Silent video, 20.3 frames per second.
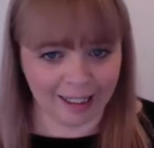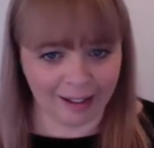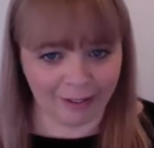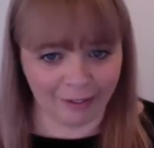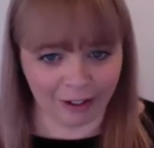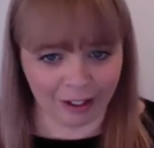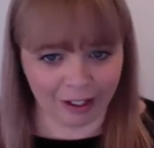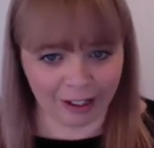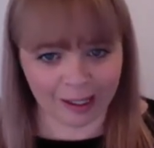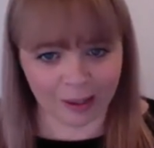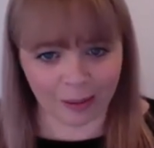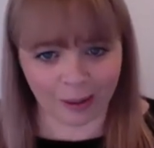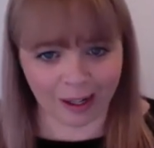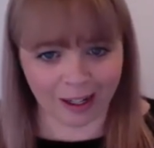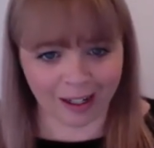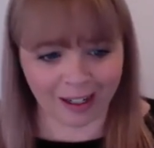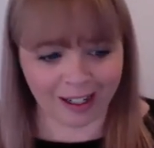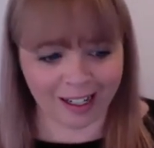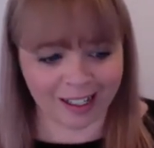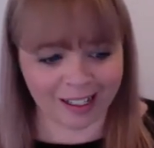First
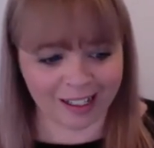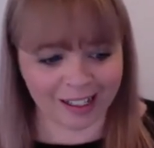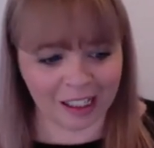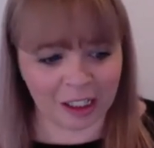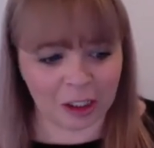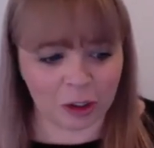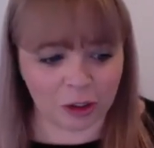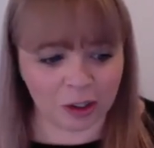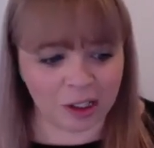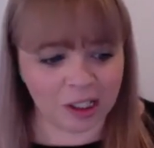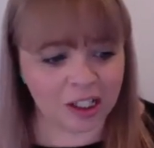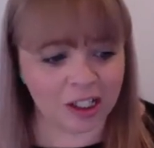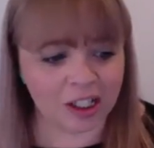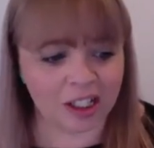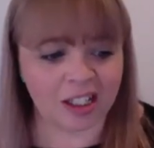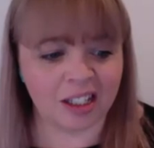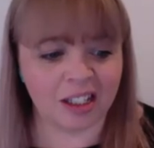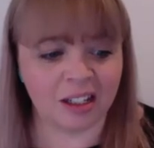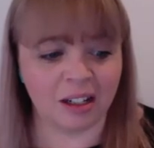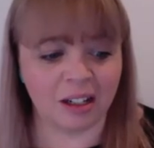one is literally
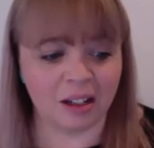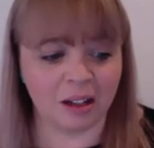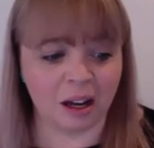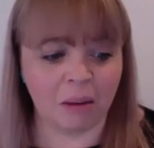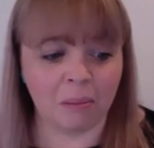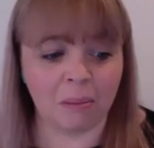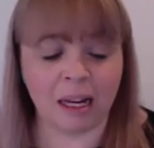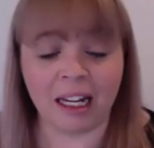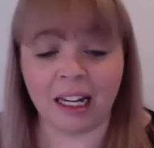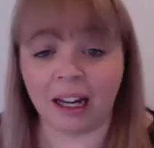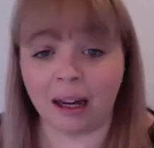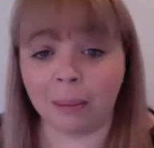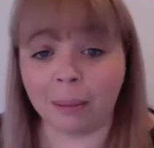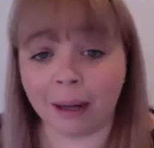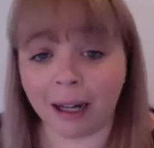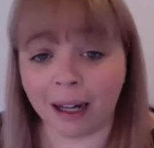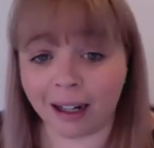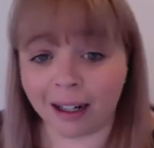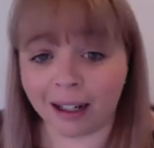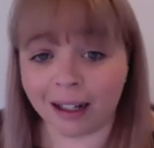just a makeup
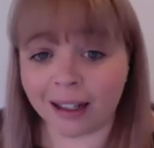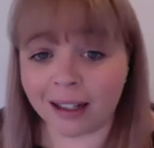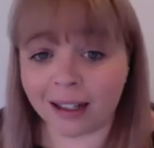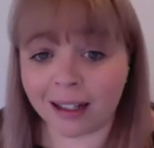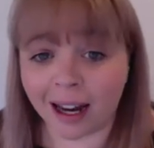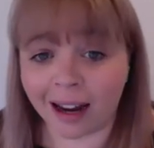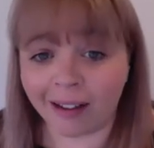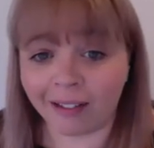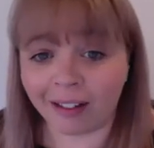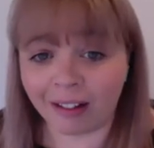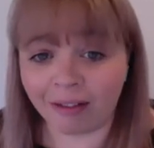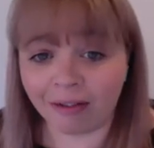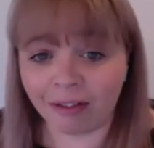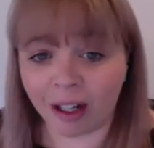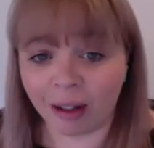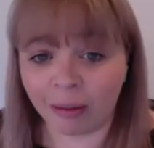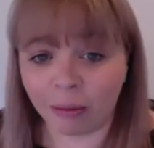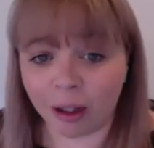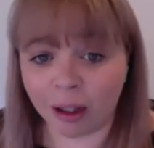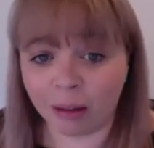artist having
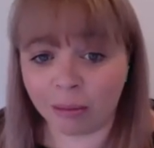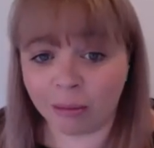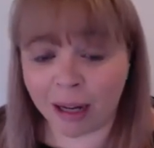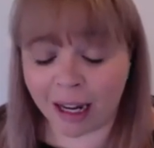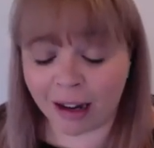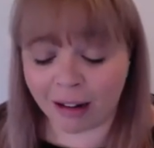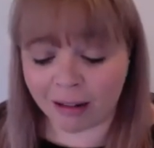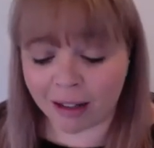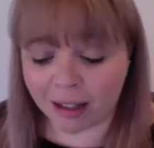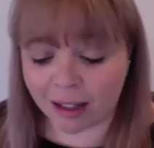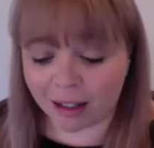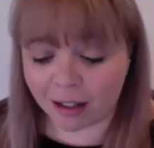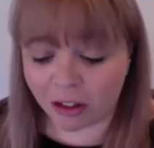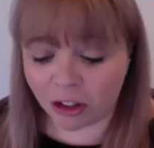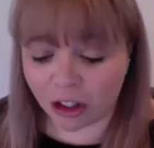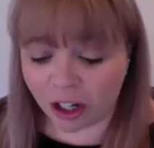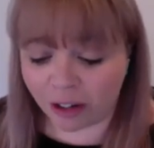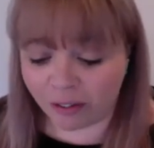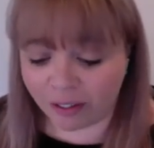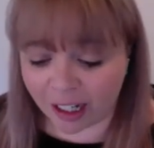fun with a mouse and
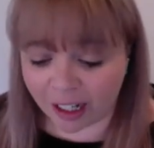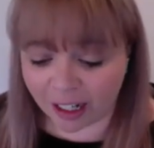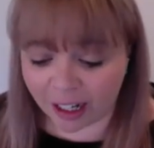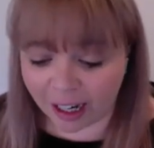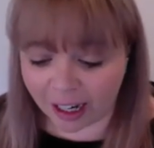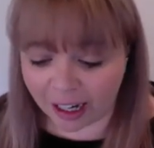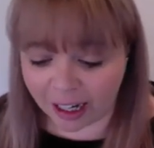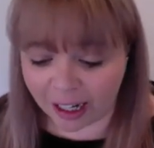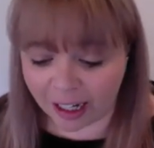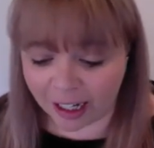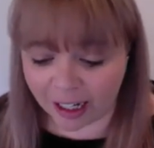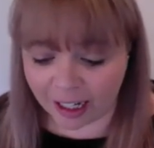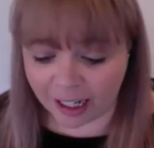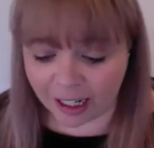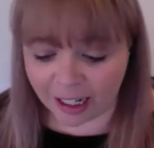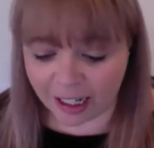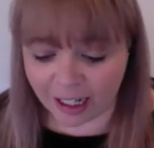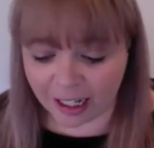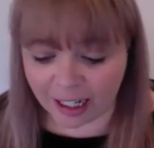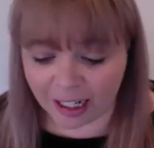shoving a
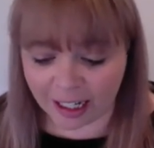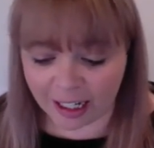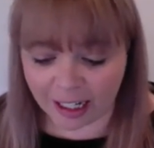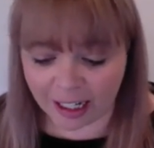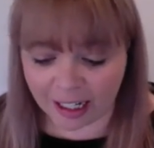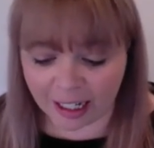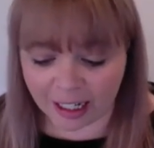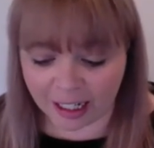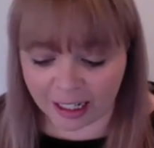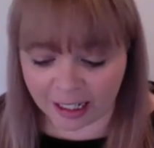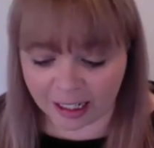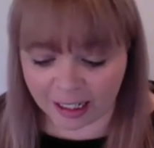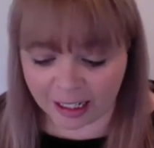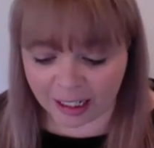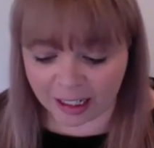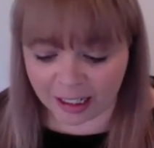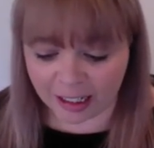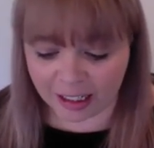ear